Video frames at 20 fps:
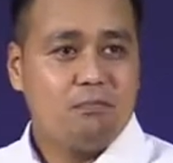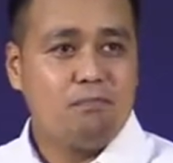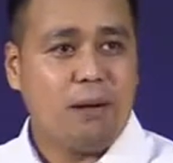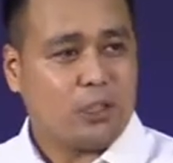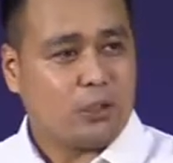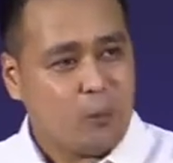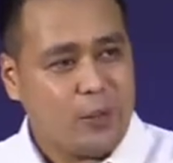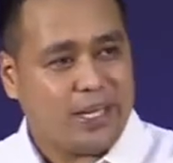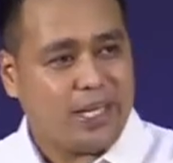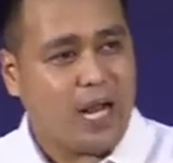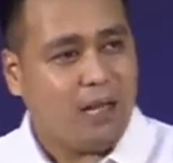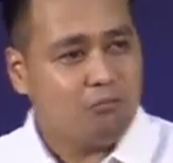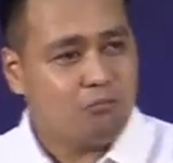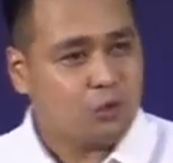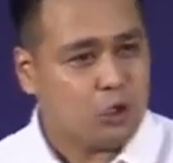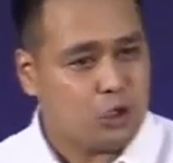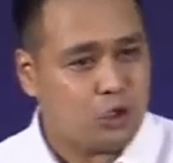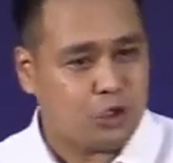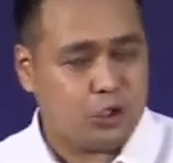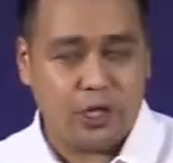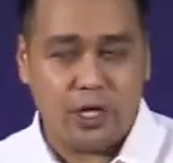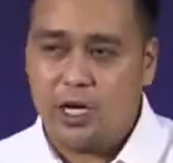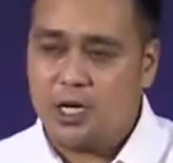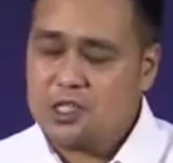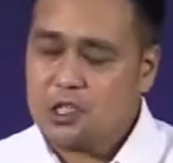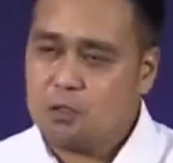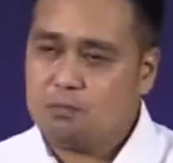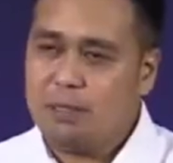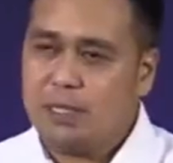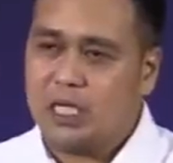But we come to
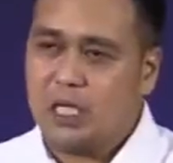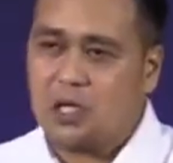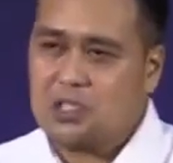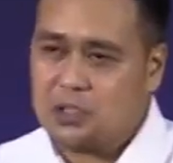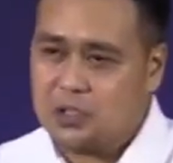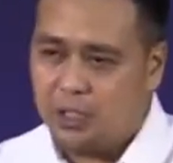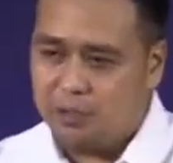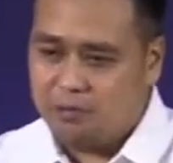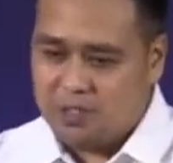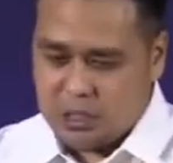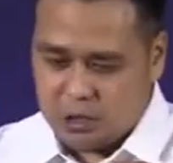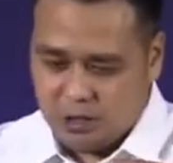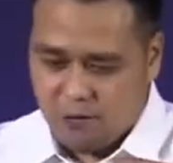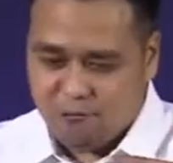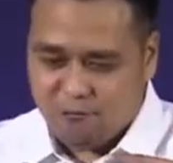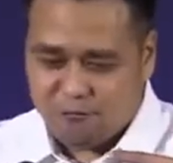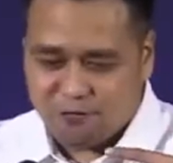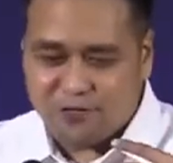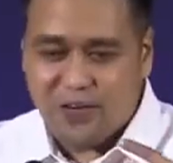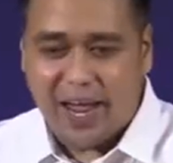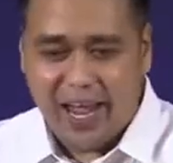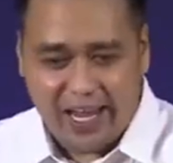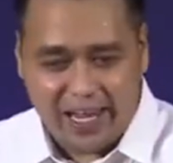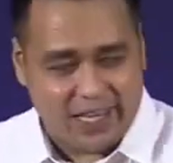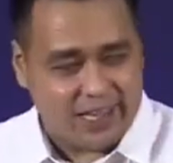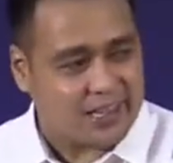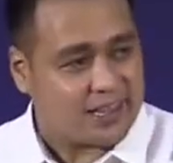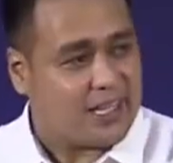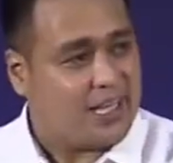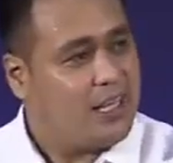church because there is
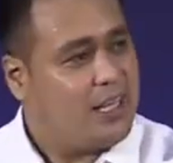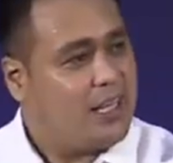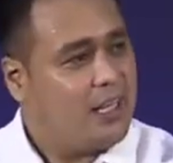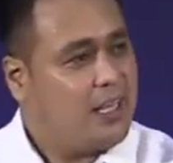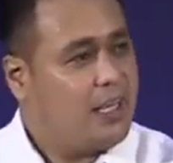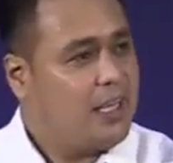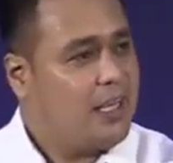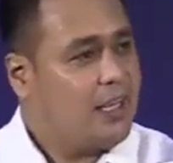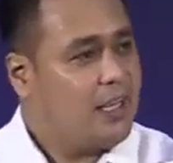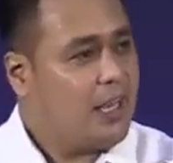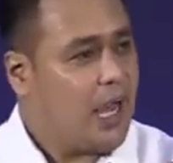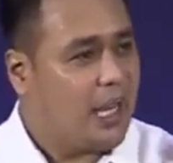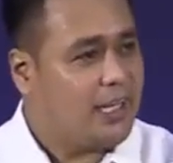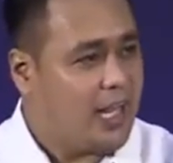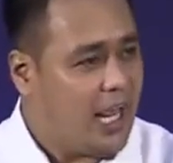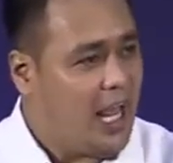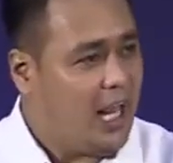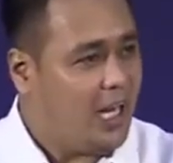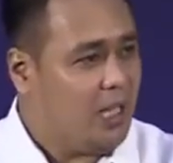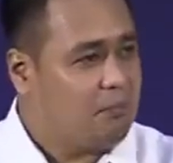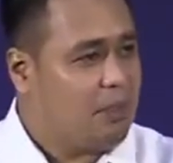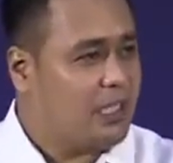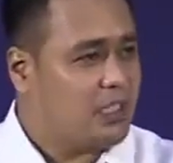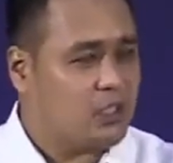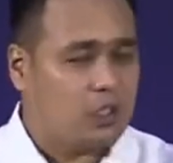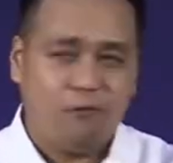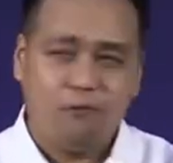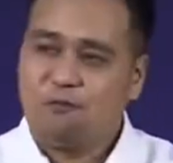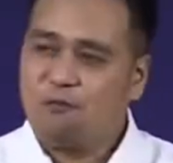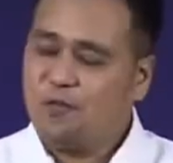faith, an
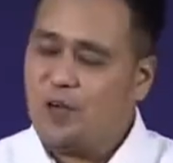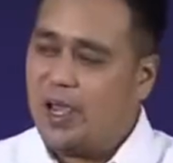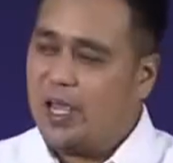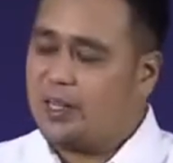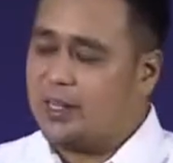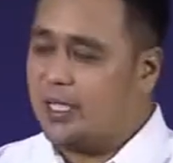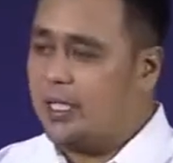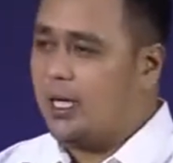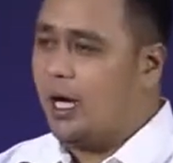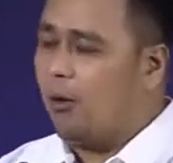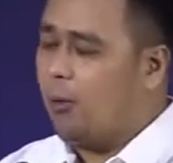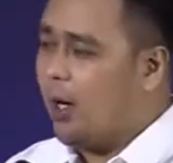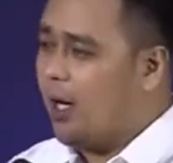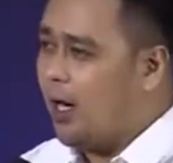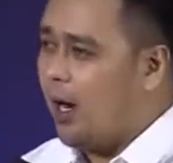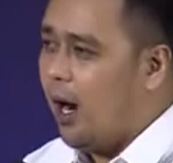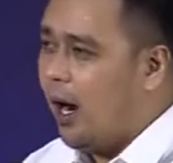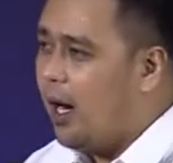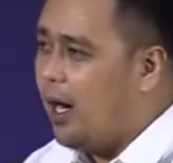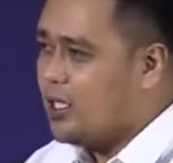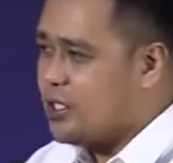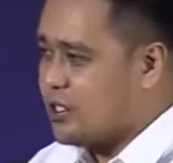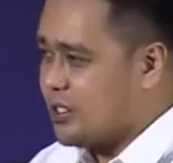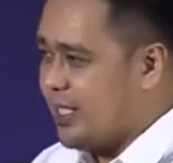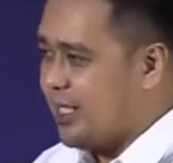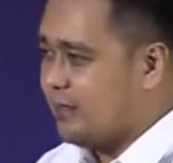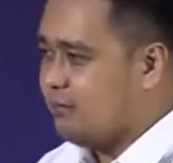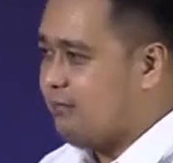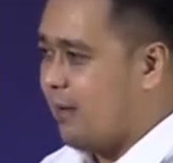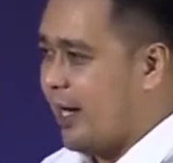element of faith in our hearts
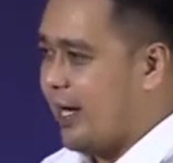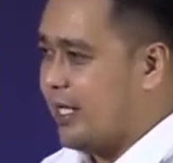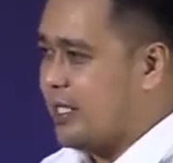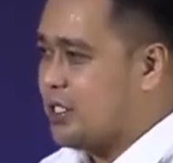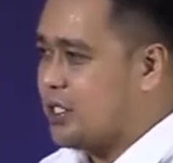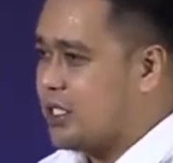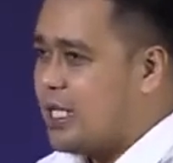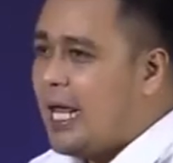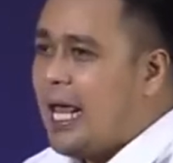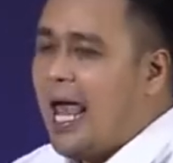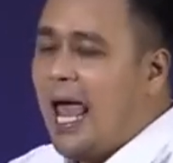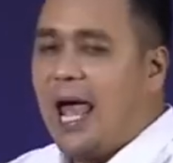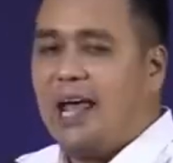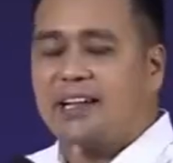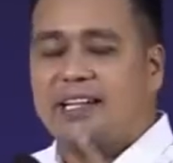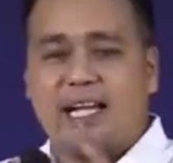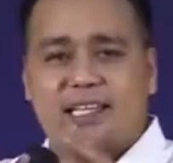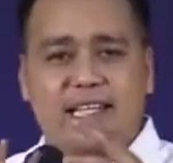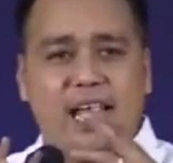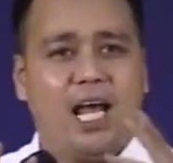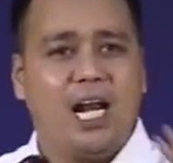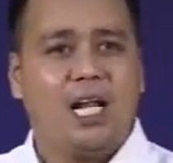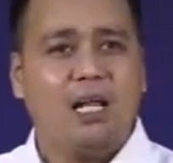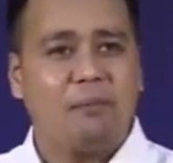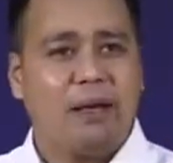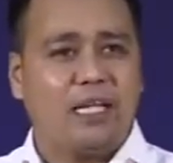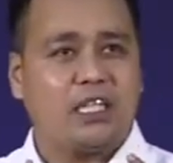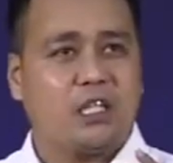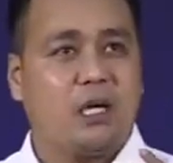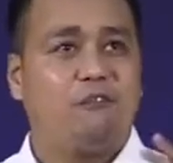and minds. And that
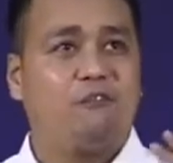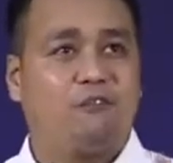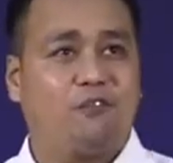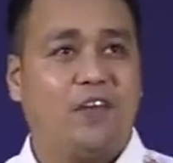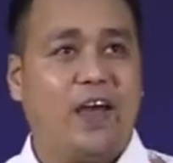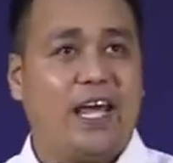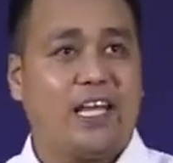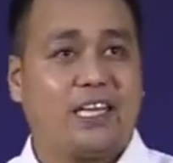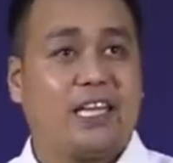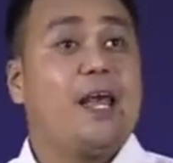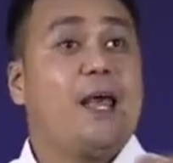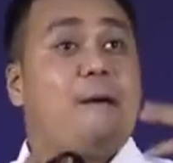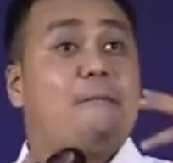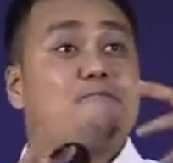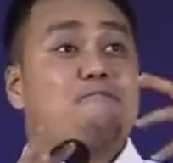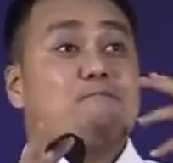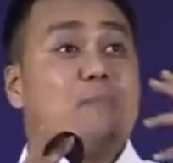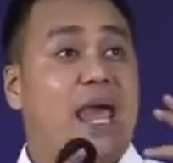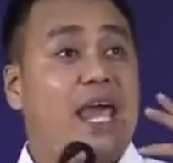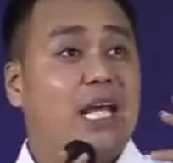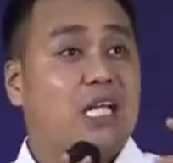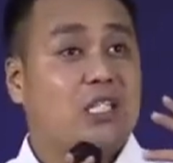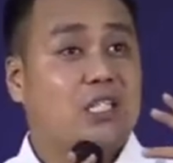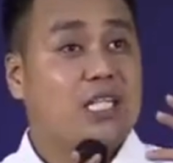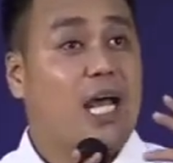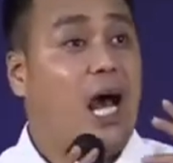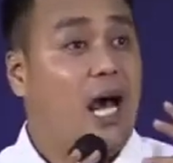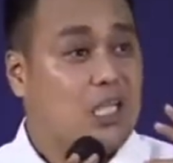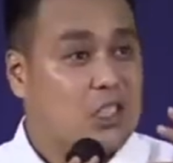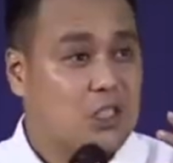element of faith makes
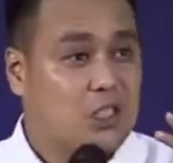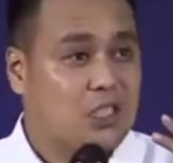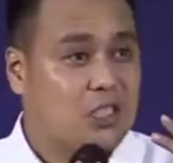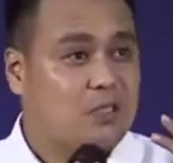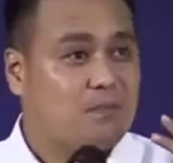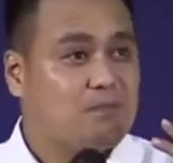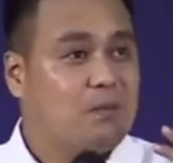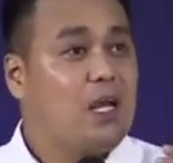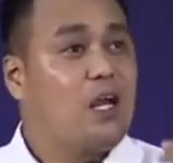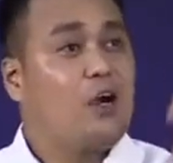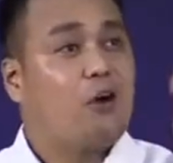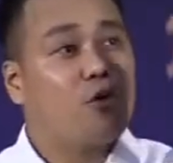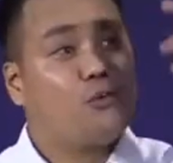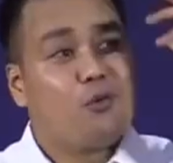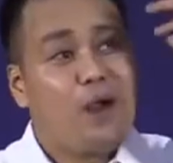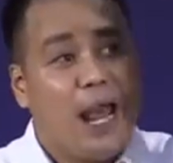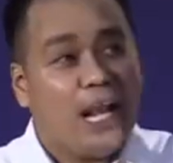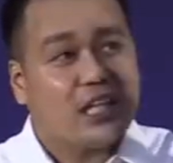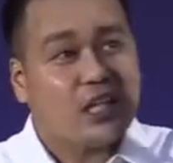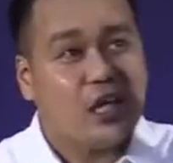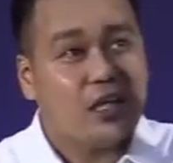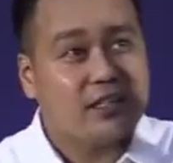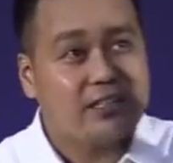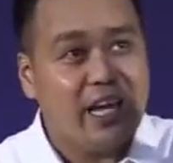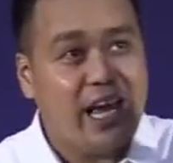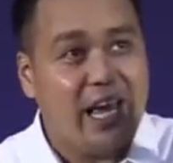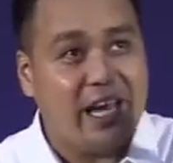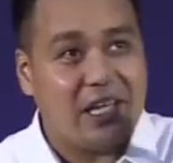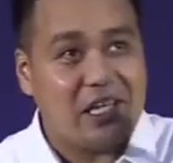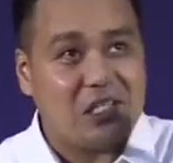us
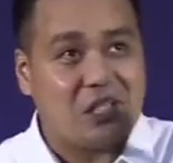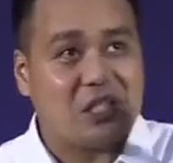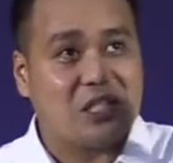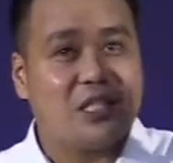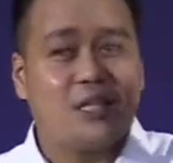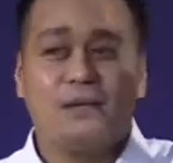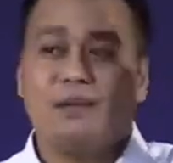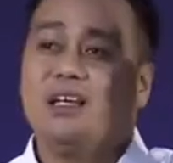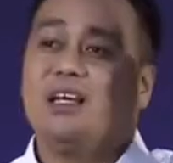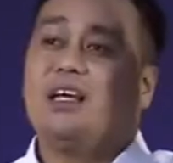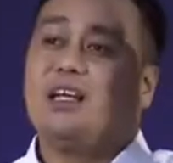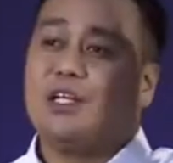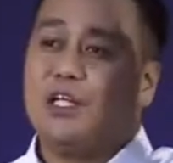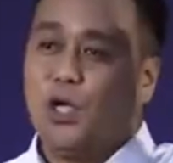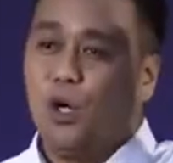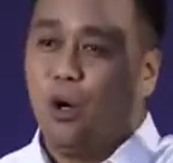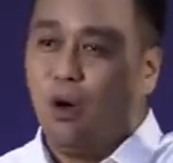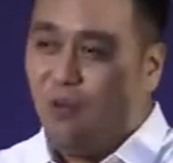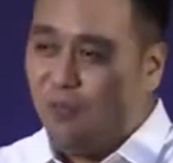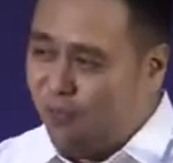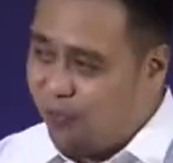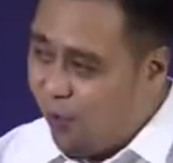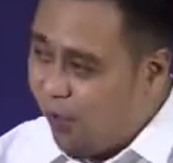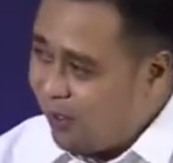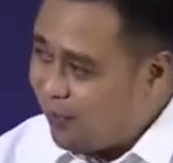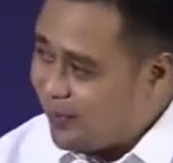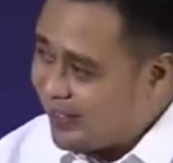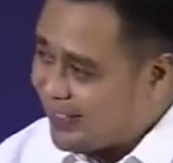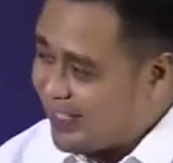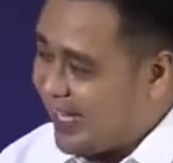recognize the
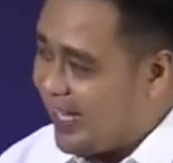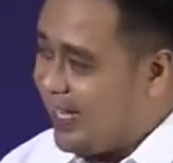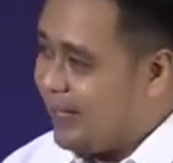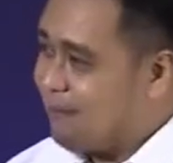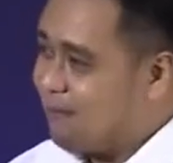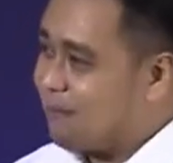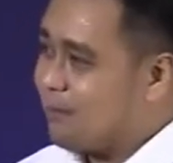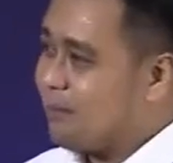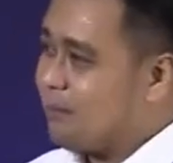authority